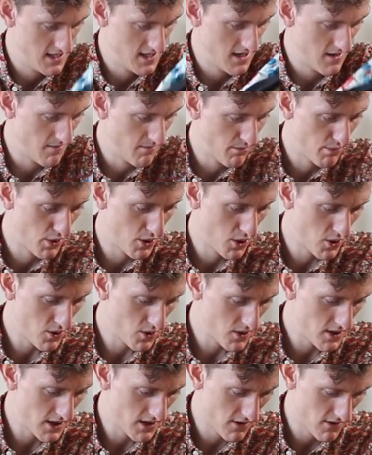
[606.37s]
and
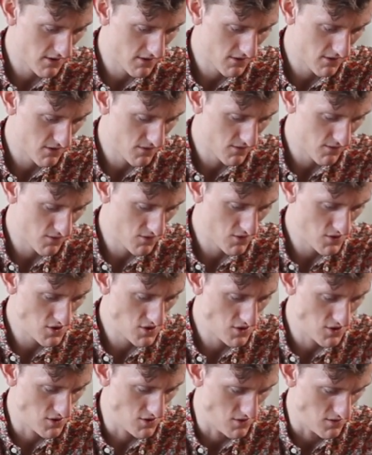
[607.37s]
pull it
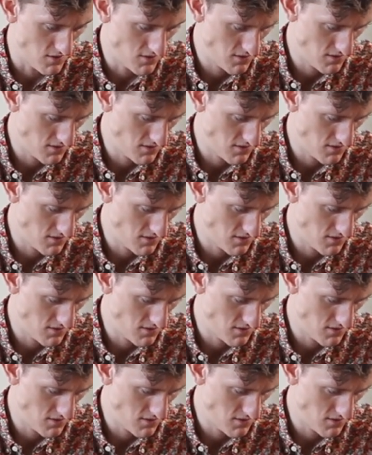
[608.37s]
through.